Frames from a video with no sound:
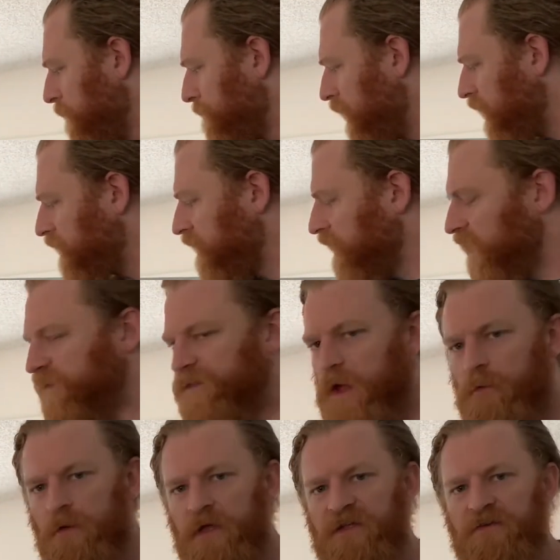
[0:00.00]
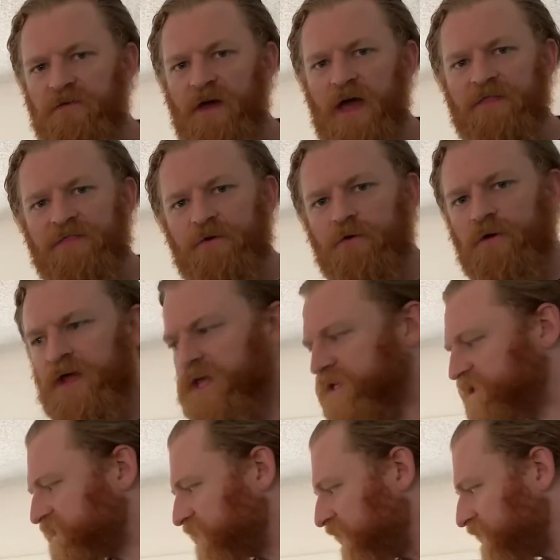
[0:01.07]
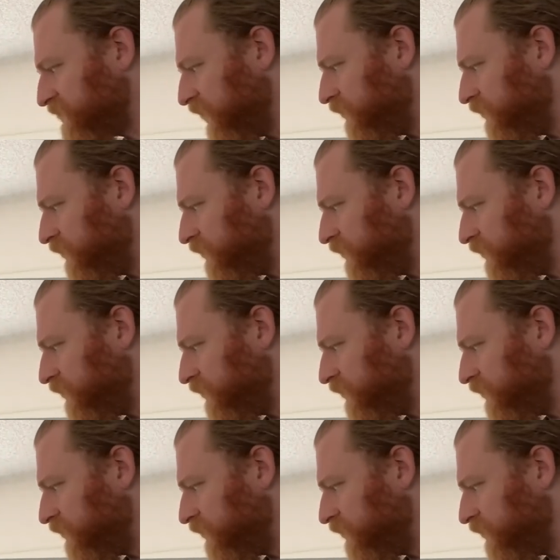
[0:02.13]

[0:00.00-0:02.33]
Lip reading: But they really do that through instinct.